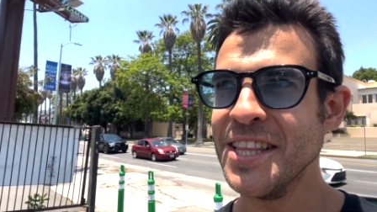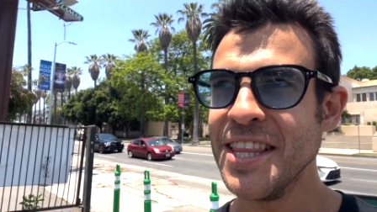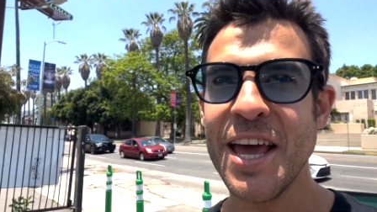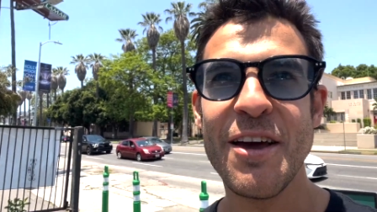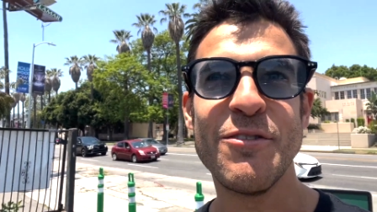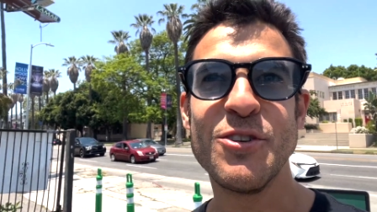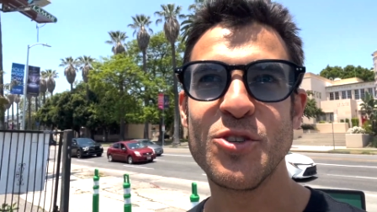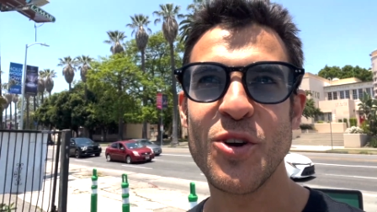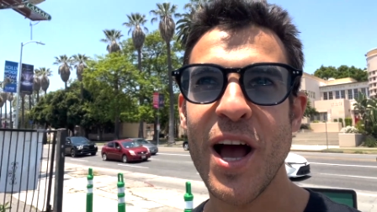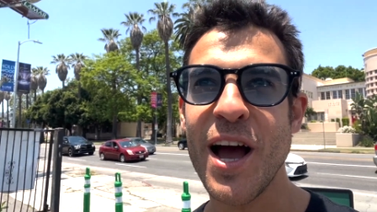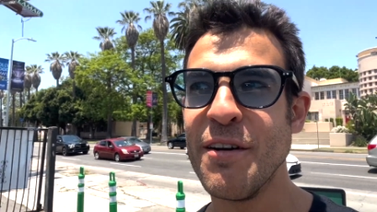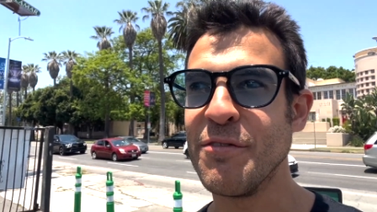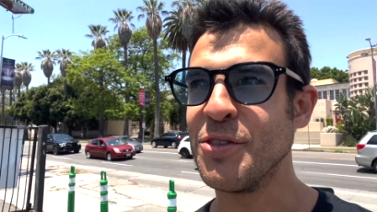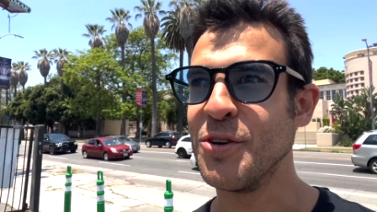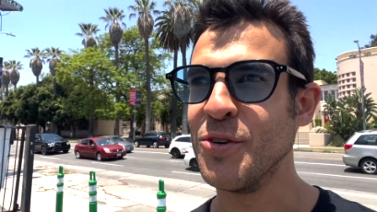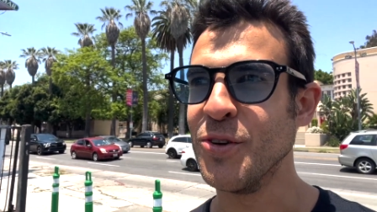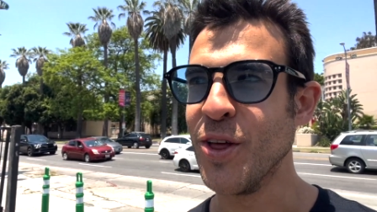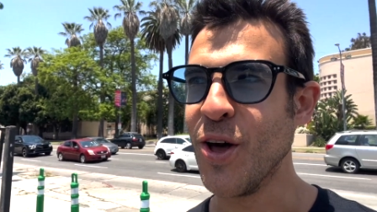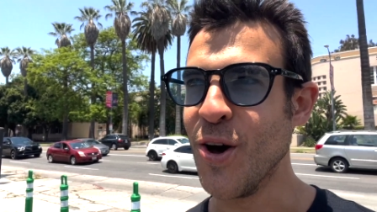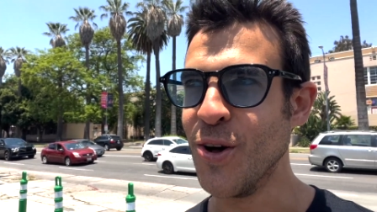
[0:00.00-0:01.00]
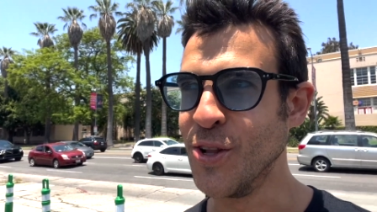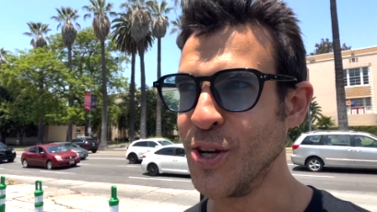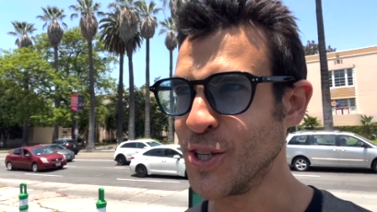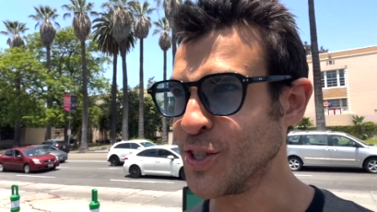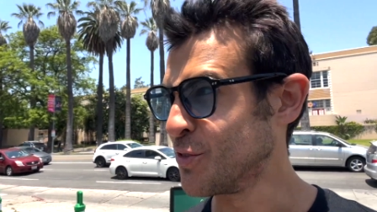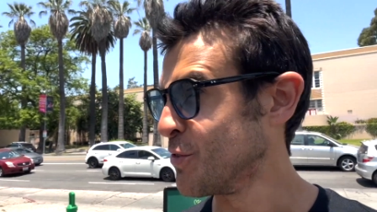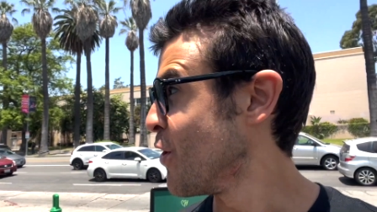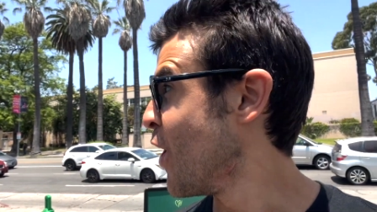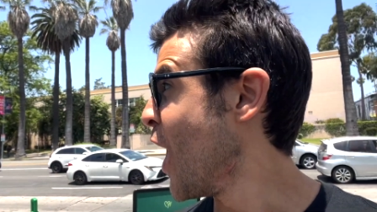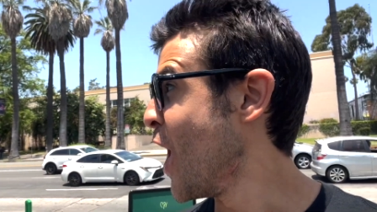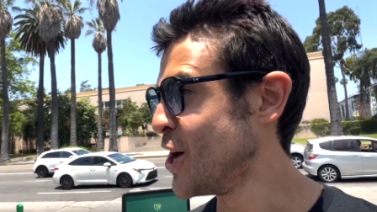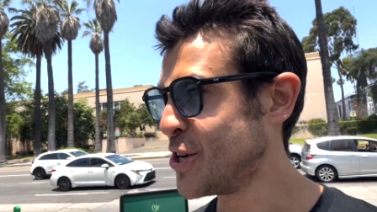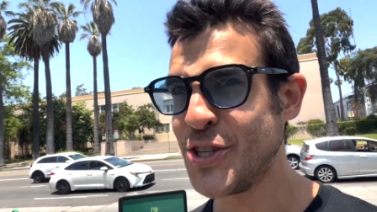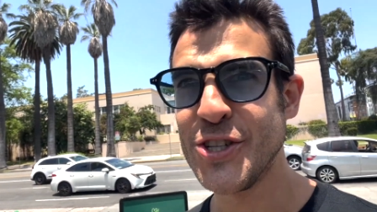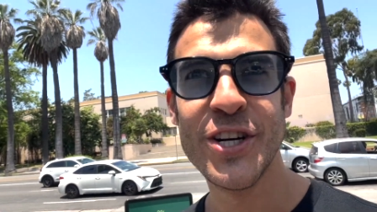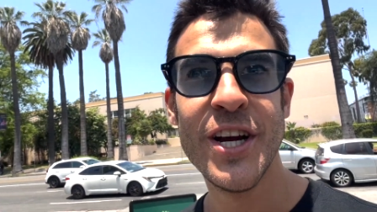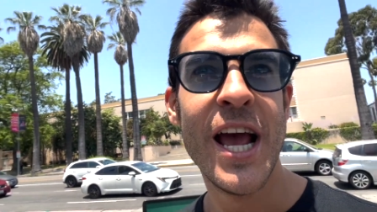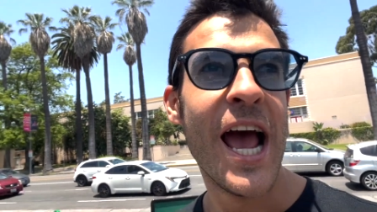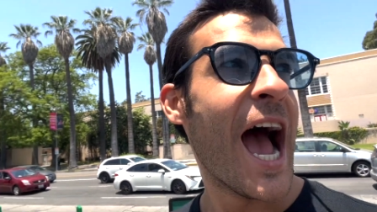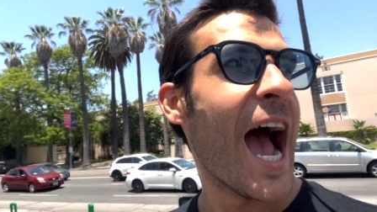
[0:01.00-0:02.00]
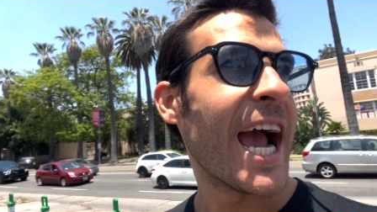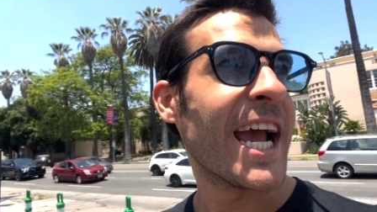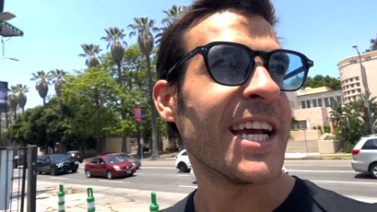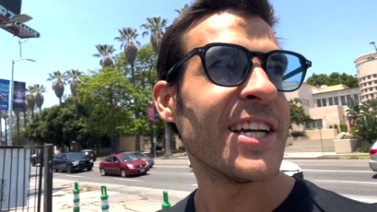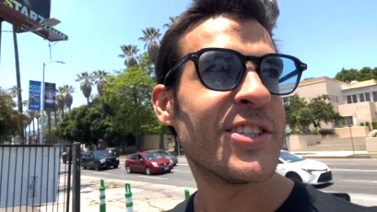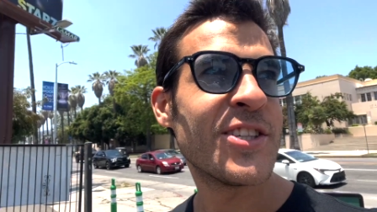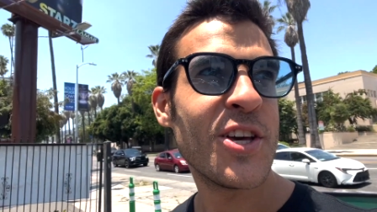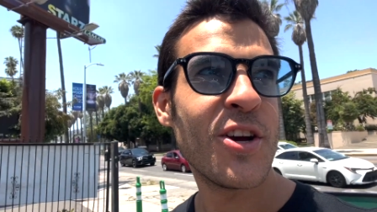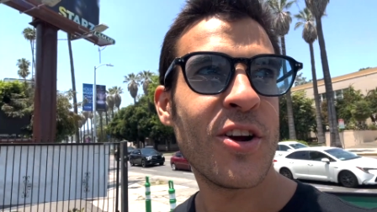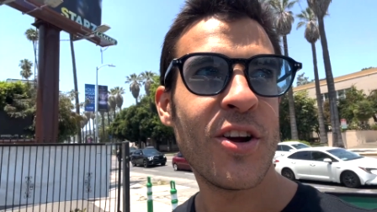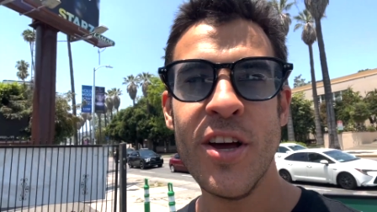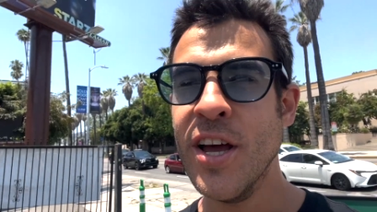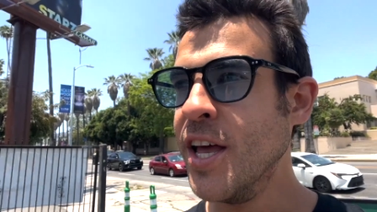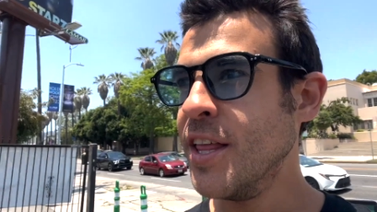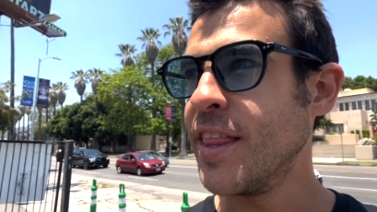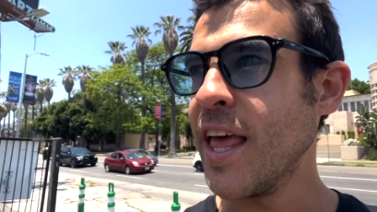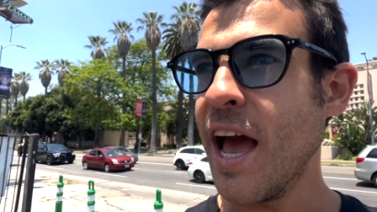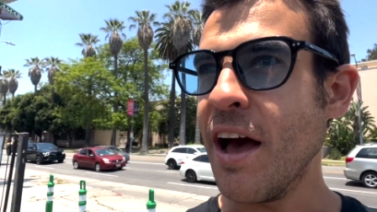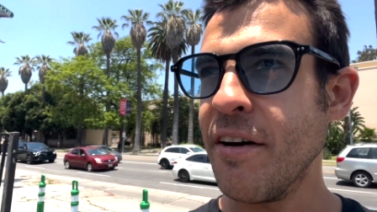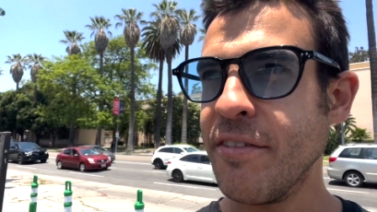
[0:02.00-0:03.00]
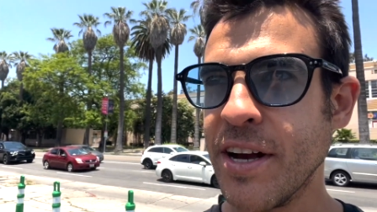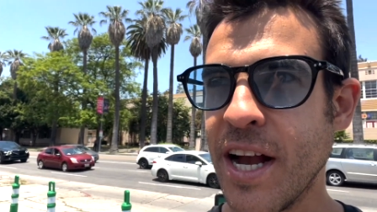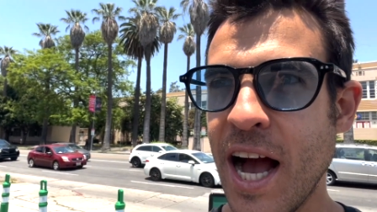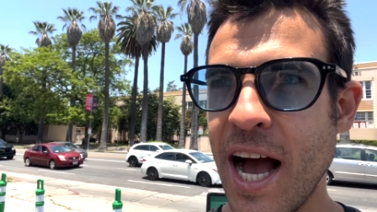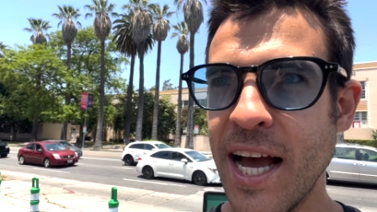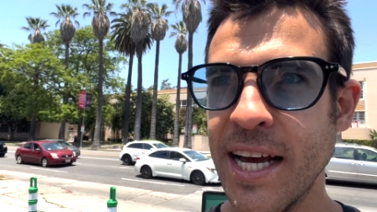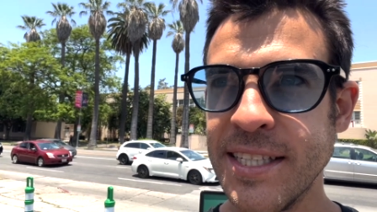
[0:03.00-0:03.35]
They have a drive through though, it looks fresh. I guess they're, they have a guy